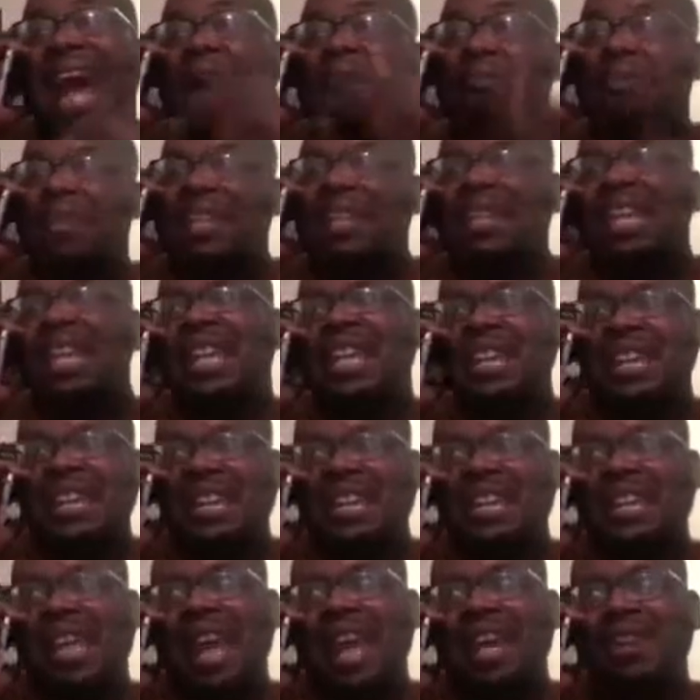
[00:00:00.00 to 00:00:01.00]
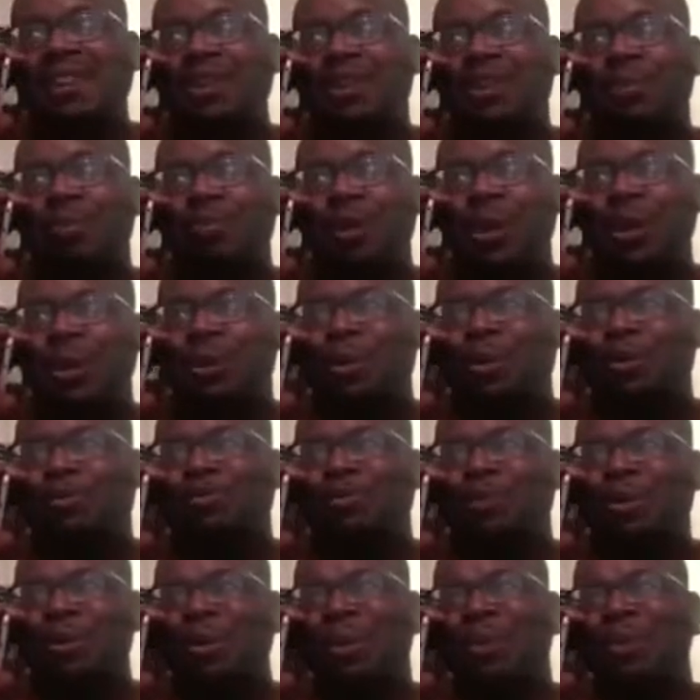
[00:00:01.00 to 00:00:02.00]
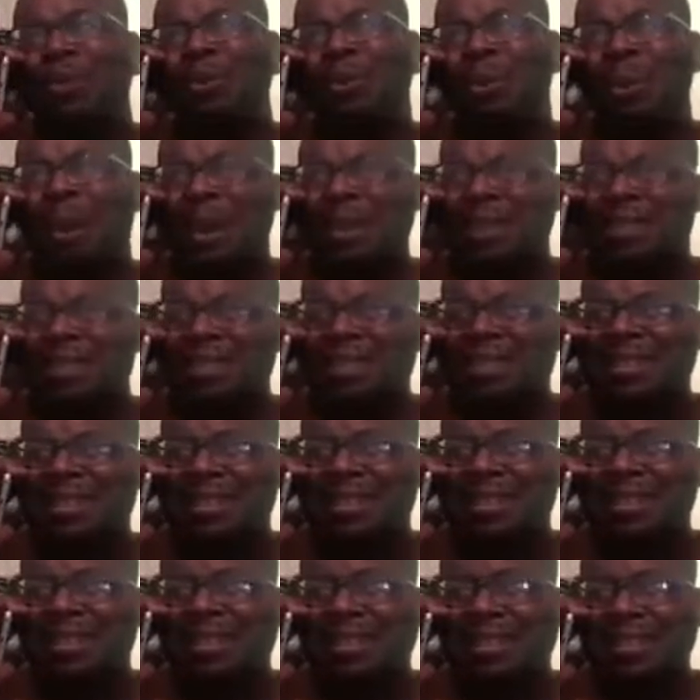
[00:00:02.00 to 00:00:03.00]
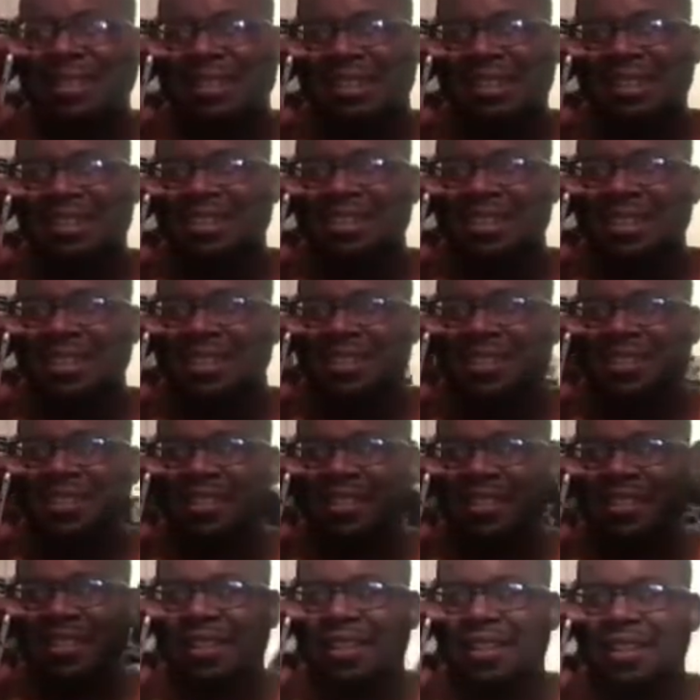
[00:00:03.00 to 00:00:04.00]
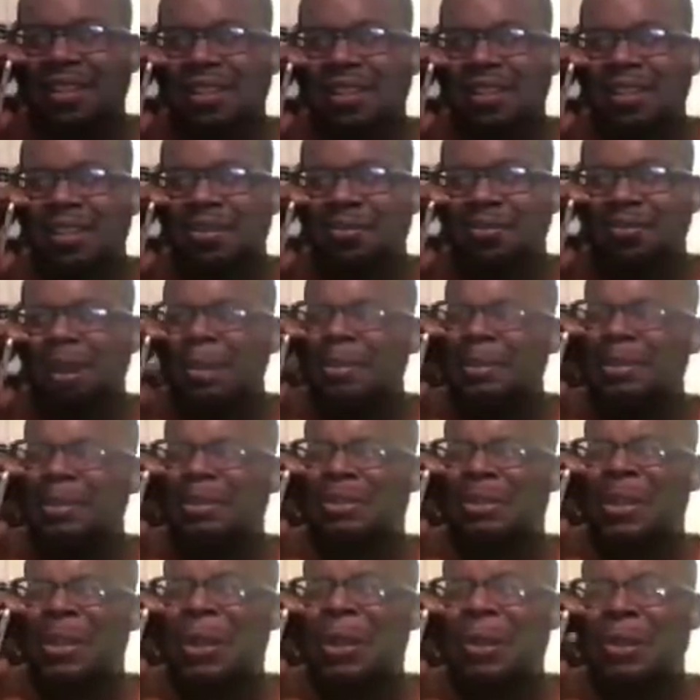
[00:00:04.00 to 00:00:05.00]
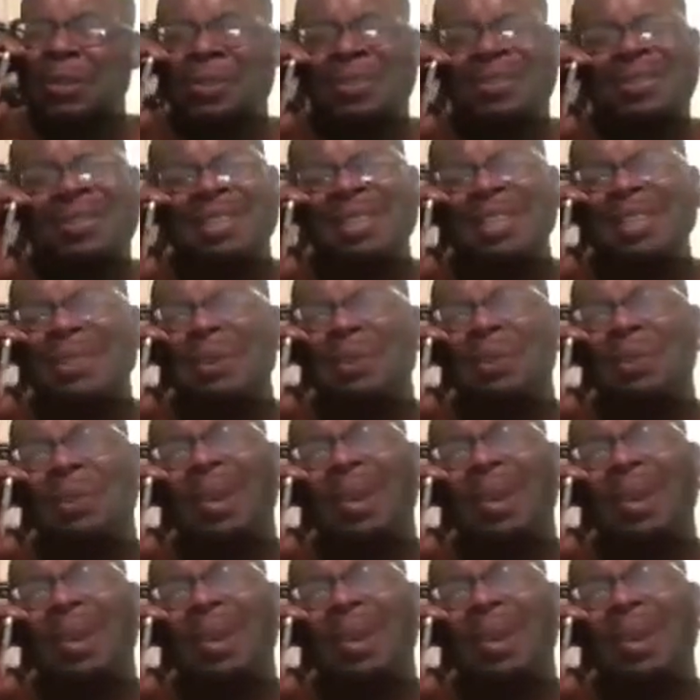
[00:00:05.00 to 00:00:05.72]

I'm the king of the castle, bro. You doing what? Dishes? Rubbing toes? Nigga,